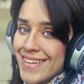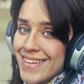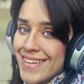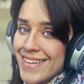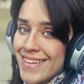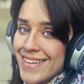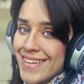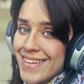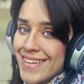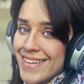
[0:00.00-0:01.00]

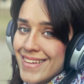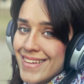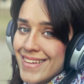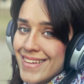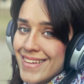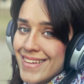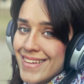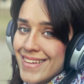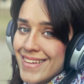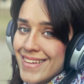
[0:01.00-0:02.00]

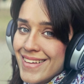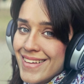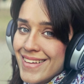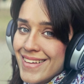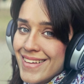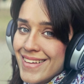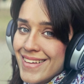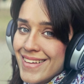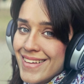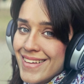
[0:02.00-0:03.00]

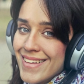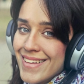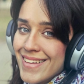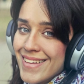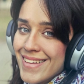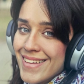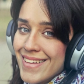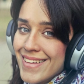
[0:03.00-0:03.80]
[no speech]